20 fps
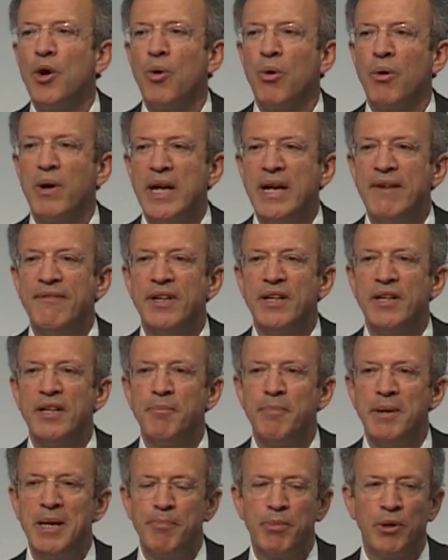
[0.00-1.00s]
or even
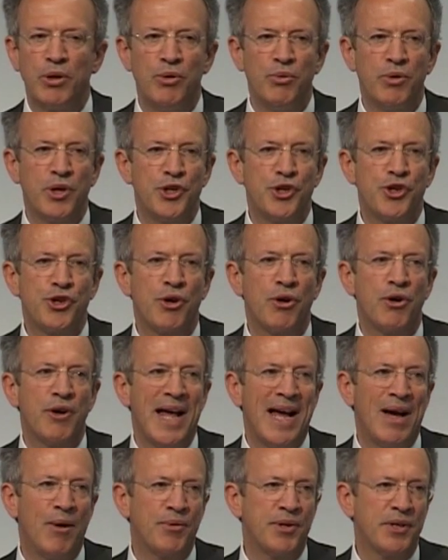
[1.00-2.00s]
the people who could turn
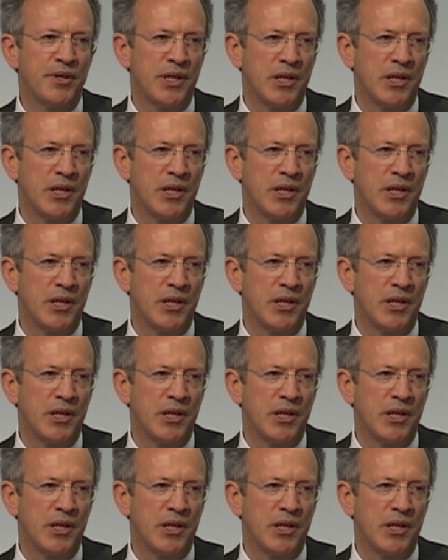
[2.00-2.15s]
out